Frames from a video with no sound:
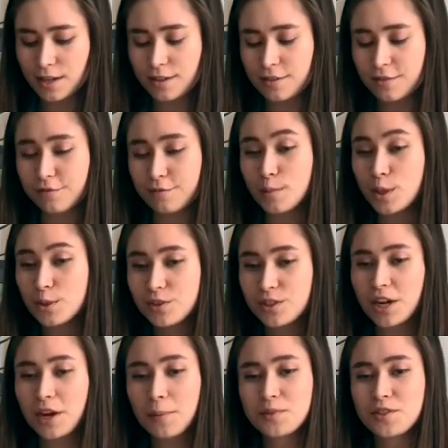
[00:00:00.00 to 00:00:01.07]
of most
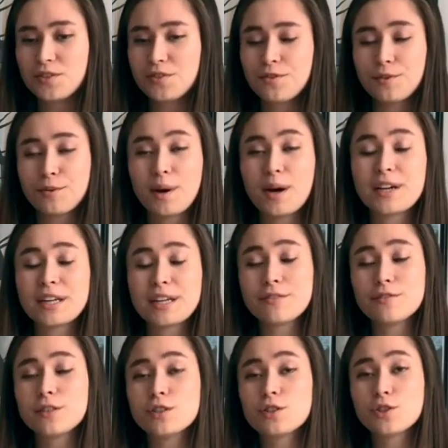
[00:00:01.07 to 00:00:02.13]
chapters, you are
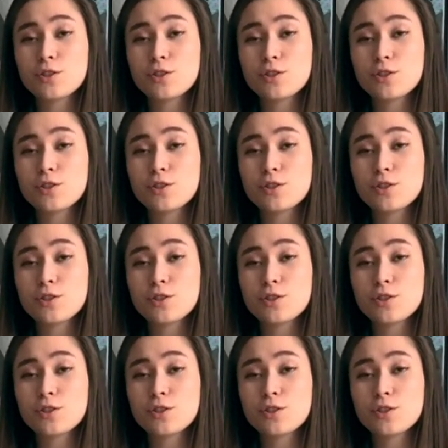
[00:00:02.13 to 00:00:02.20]
given